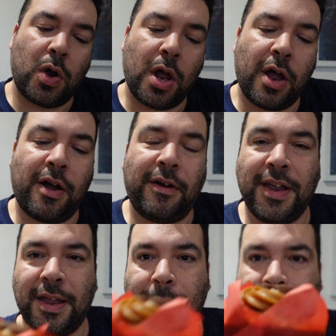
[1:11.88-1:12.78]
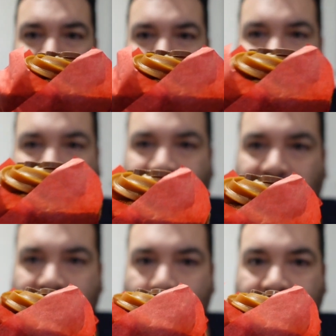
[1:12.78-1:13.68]
Oh, yes, so
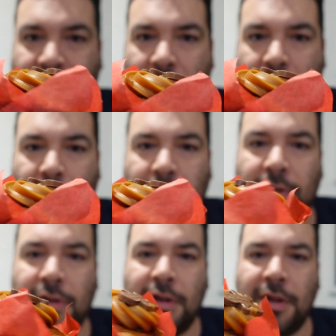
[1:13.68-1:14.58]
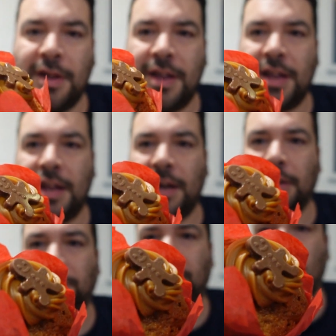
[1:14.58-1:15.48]
there we go.
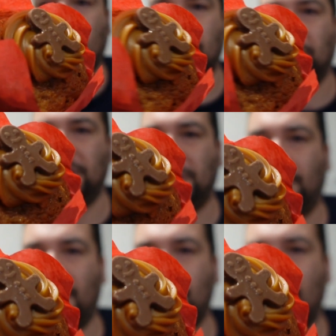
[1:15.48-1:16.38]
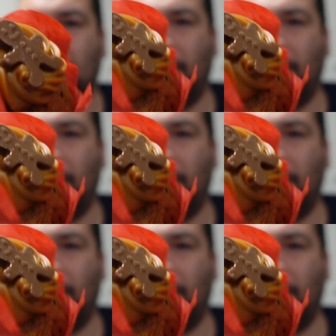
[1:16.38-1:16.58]
Little chocolate gingerbread man